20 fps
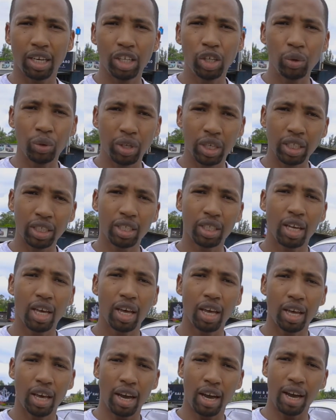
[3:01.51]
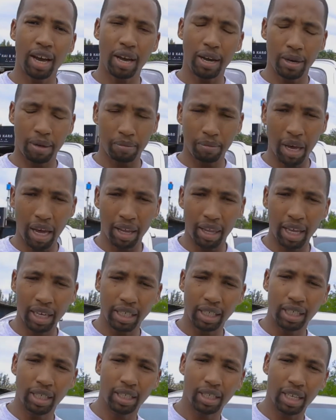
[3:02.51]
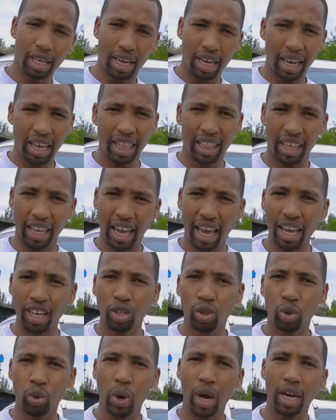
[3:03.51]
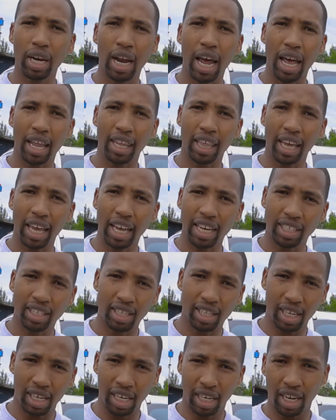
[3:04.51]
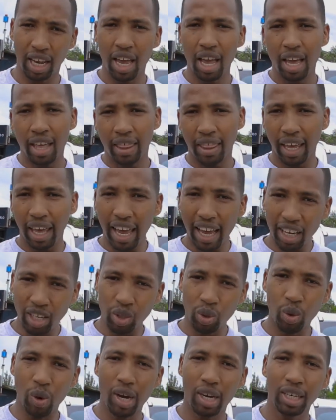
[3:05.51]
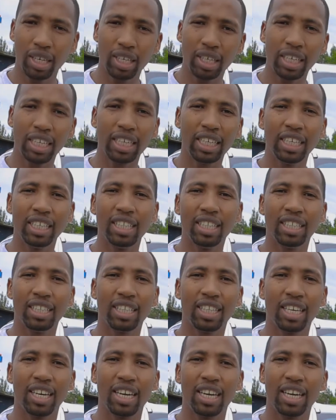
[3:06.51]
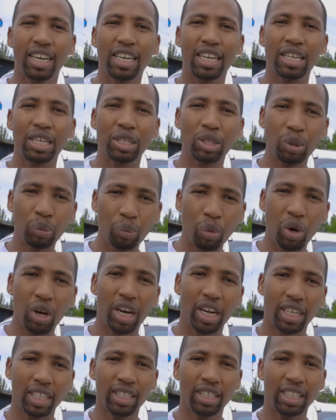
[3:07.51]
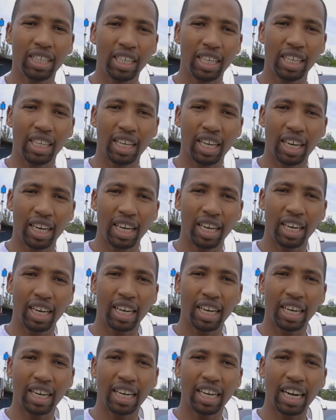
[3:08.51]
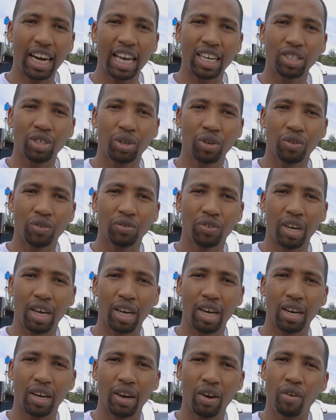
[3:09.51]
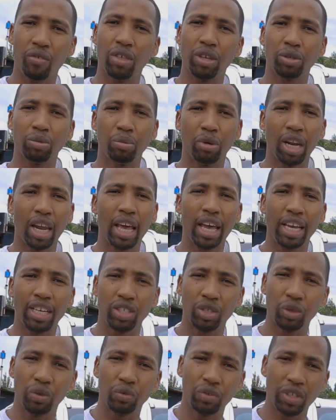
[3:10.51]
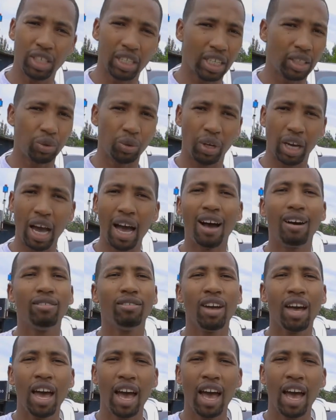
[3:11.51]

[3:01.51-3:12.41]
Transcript: units, and that is the X1 and the X3. The X1 is the smallest in the class of the smaller SUVs that we have,